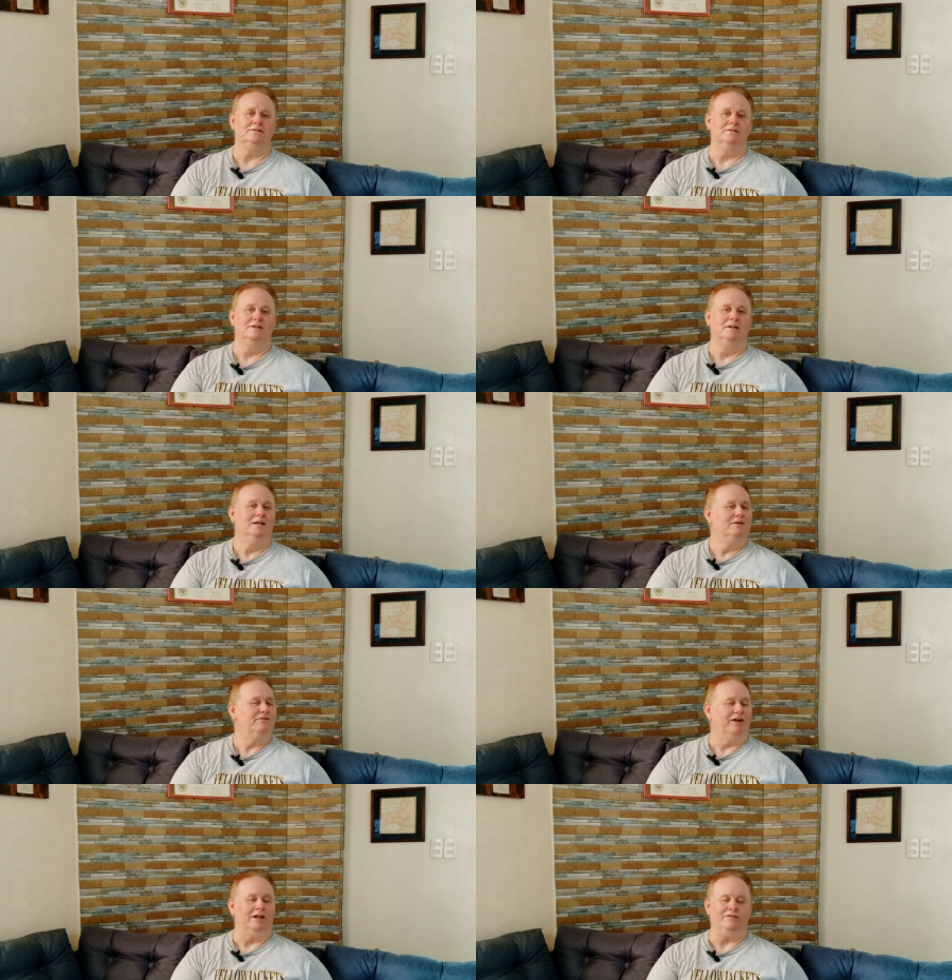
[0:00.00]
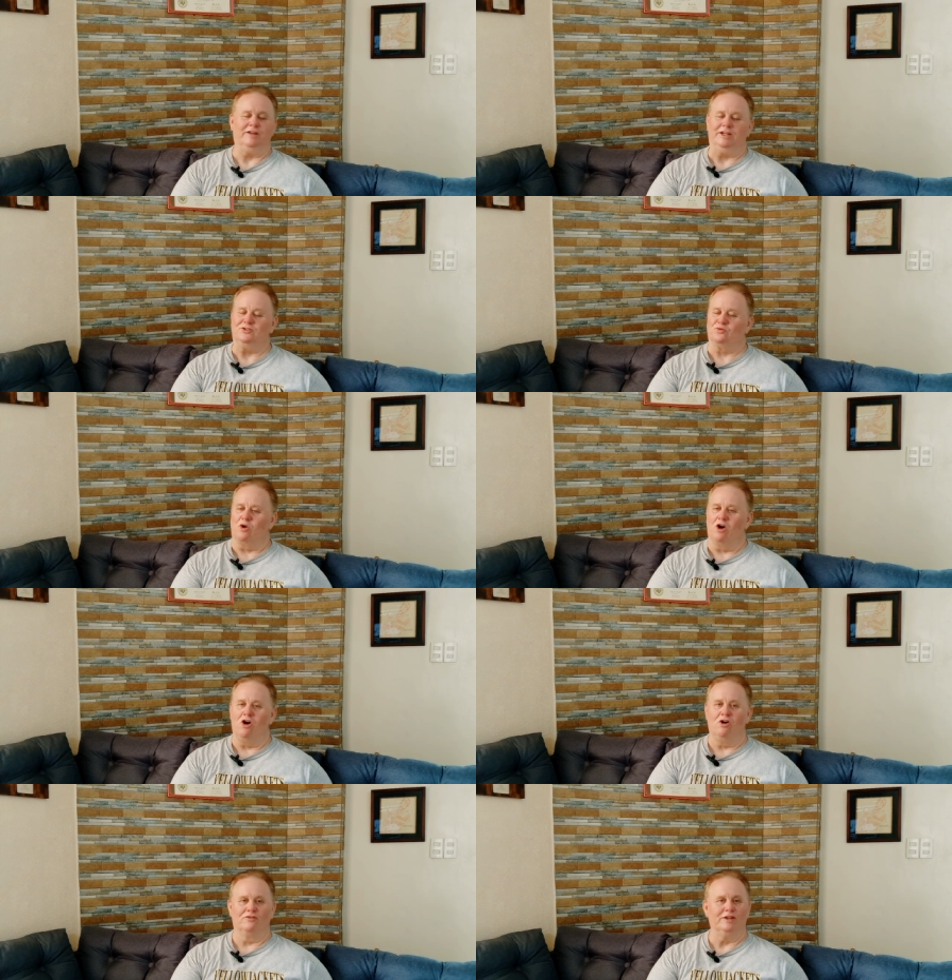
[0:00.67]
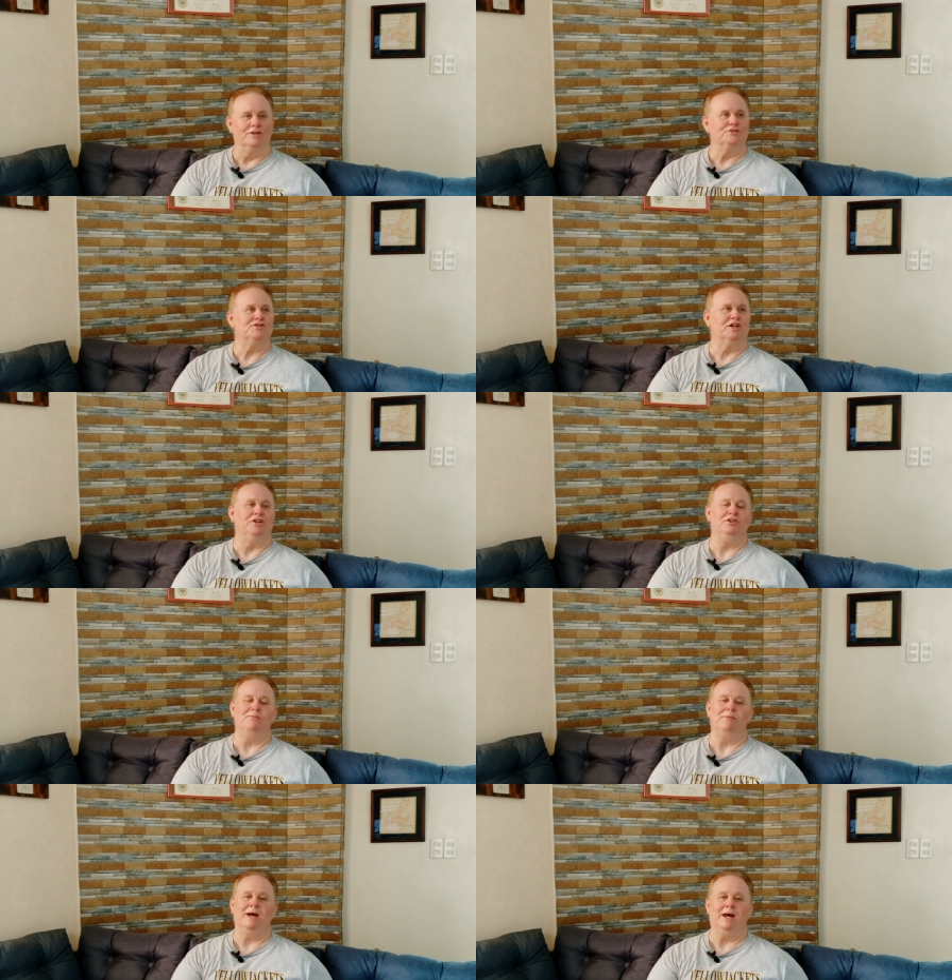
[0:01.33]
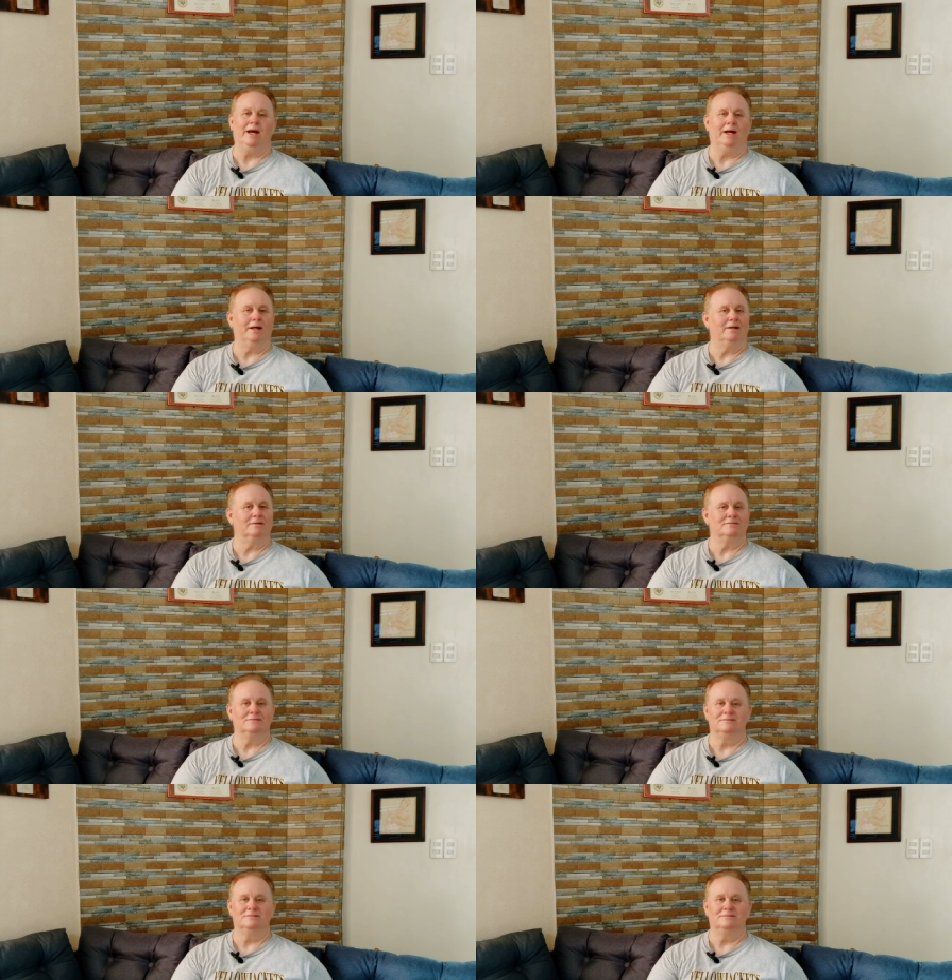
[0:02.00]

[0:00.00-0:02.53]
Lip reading: If anything's wrong, they'll send you back.